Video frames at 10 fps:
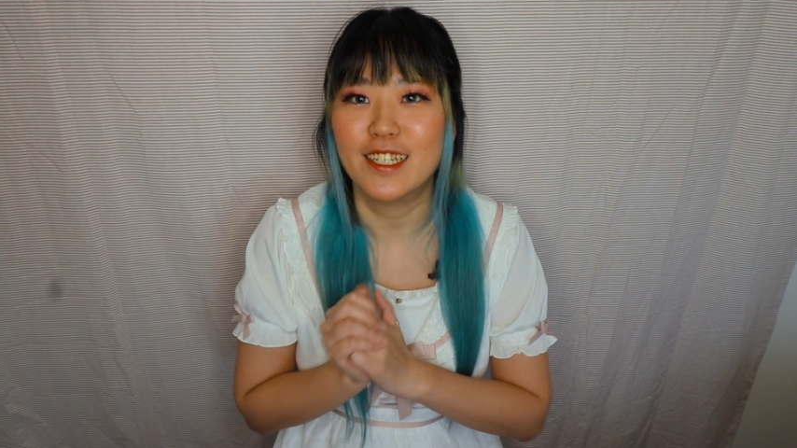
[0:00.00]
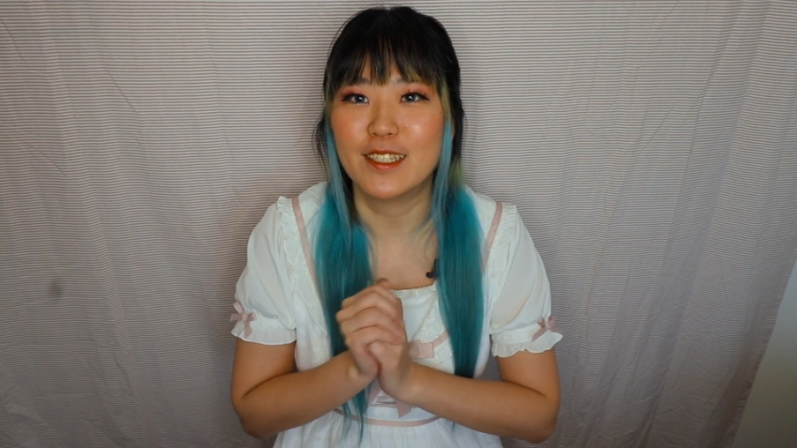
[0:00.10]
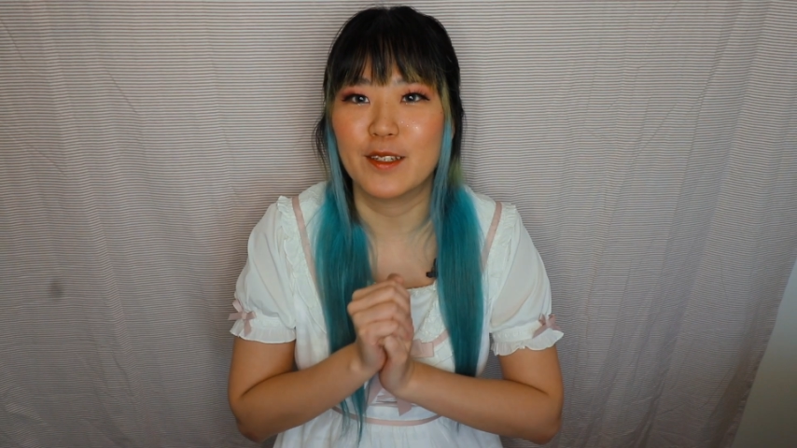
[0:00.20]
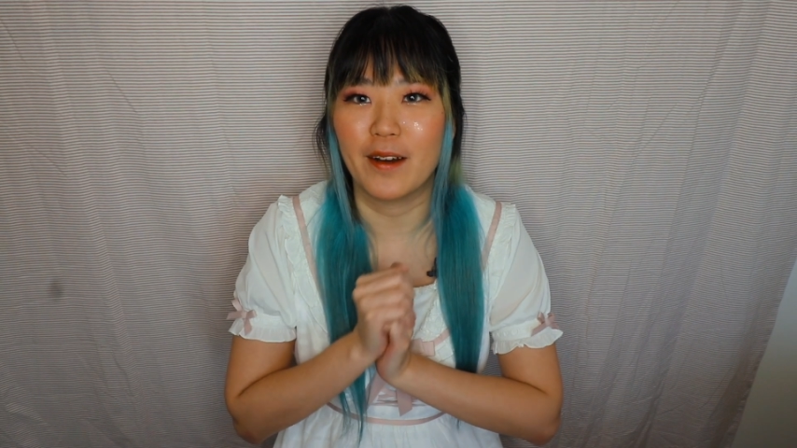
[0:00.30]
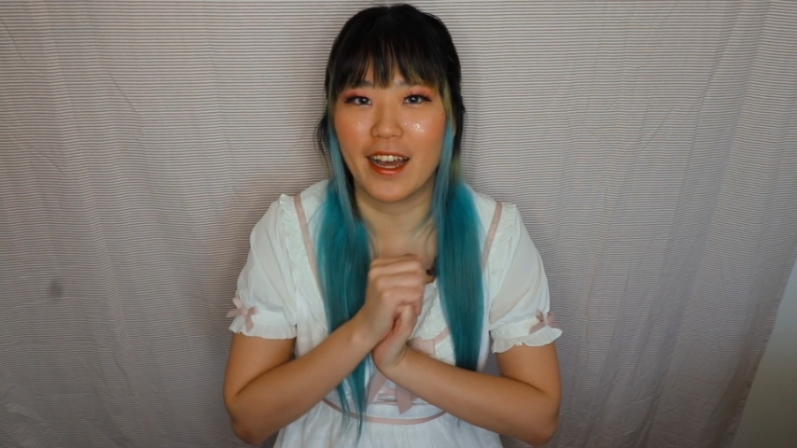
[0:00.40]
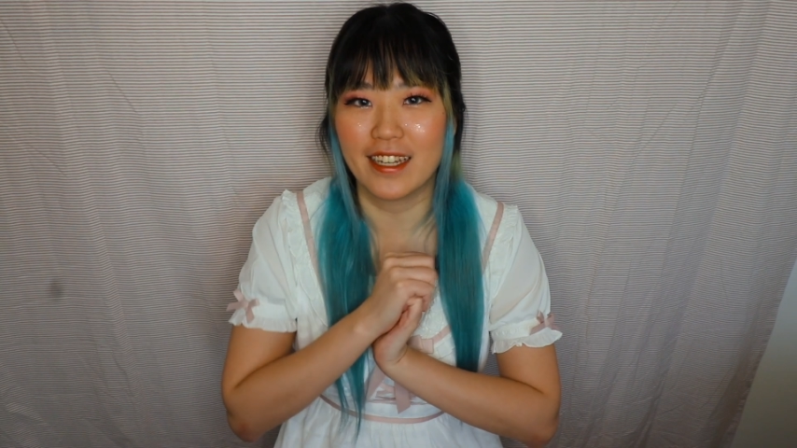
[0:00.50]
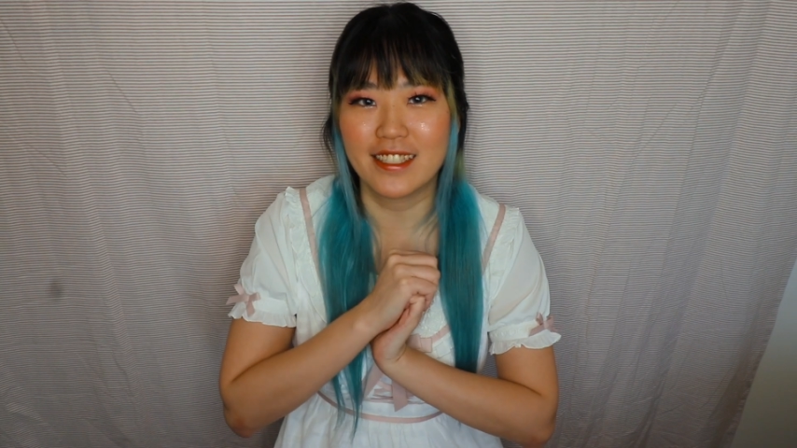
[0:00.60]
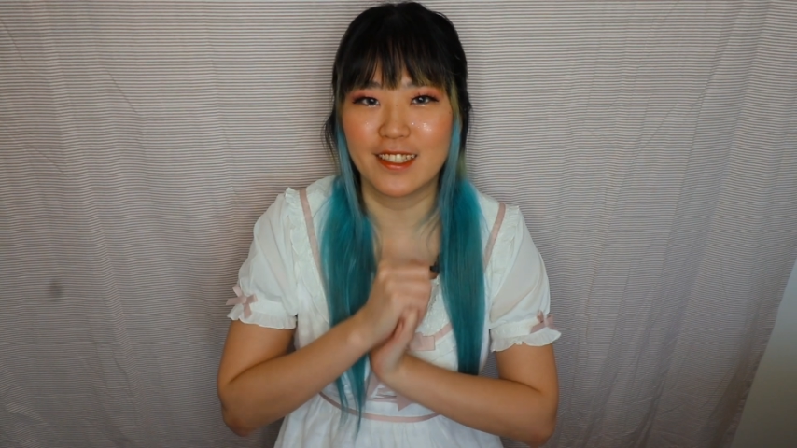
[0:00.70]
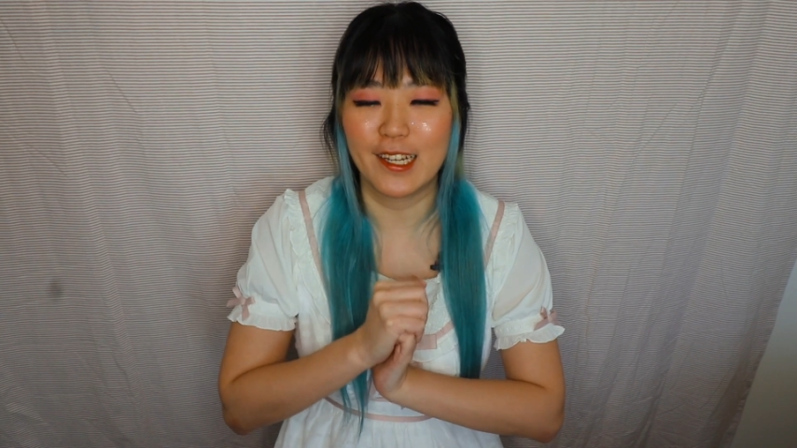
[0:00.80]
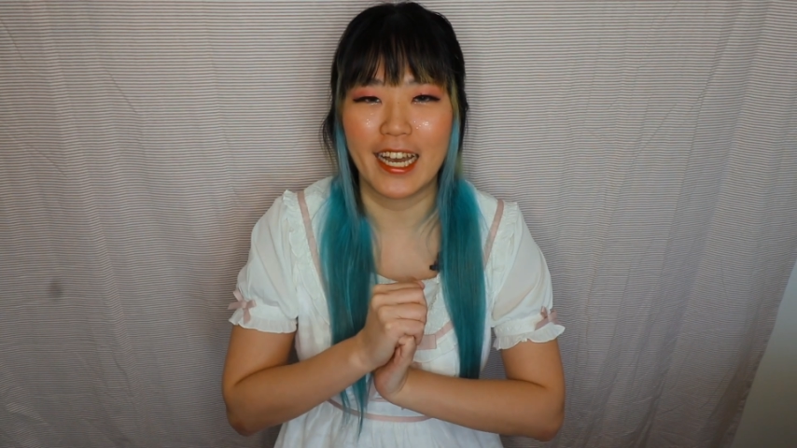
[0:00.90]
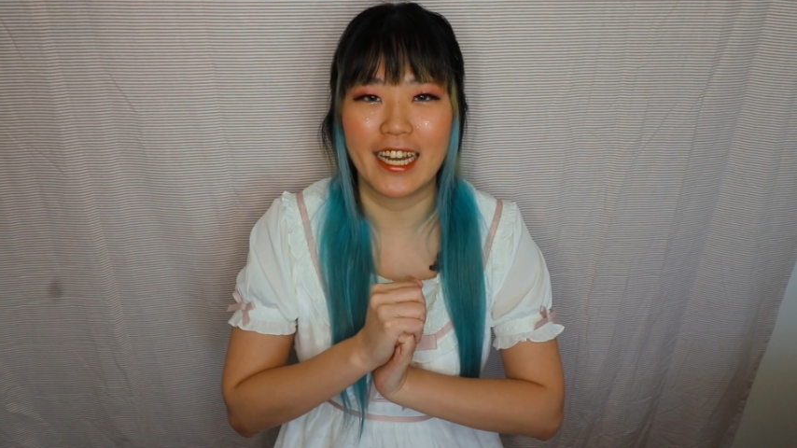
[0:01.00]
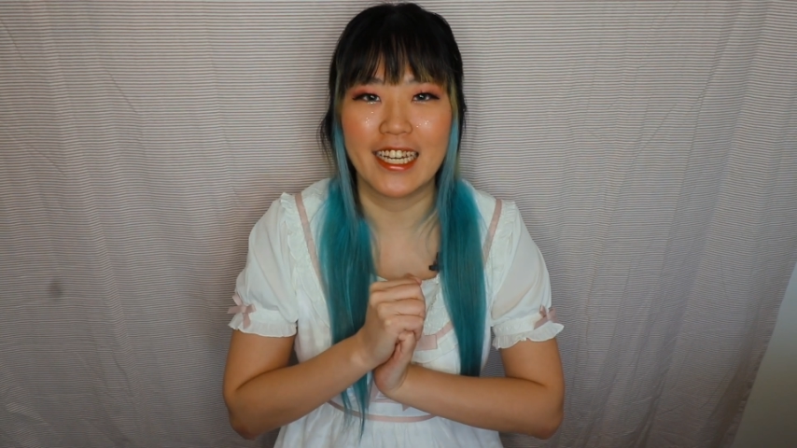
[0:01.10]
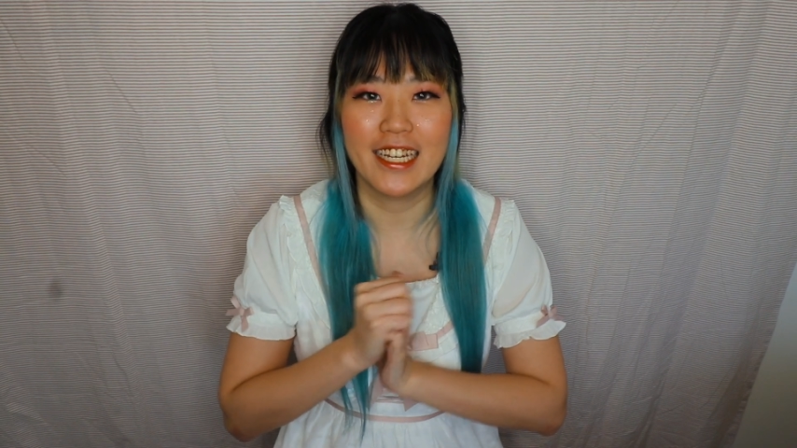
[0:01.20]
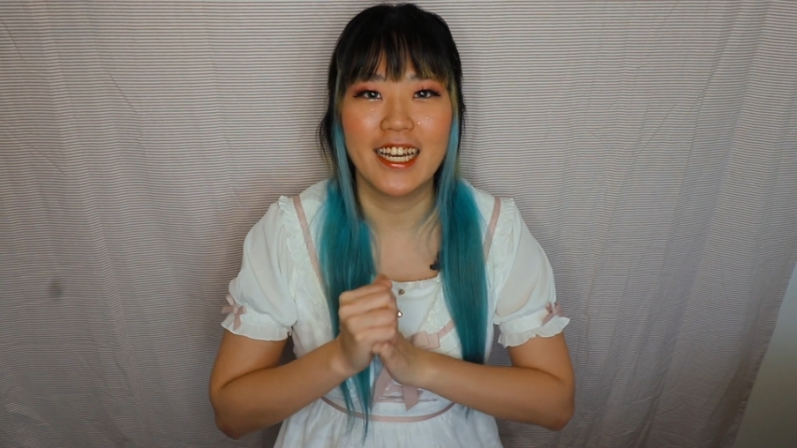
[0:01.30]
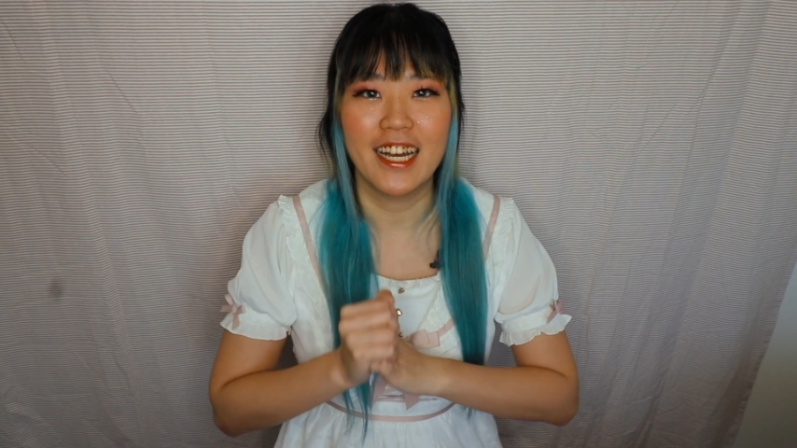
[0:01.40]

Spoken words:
So I asked to look at it,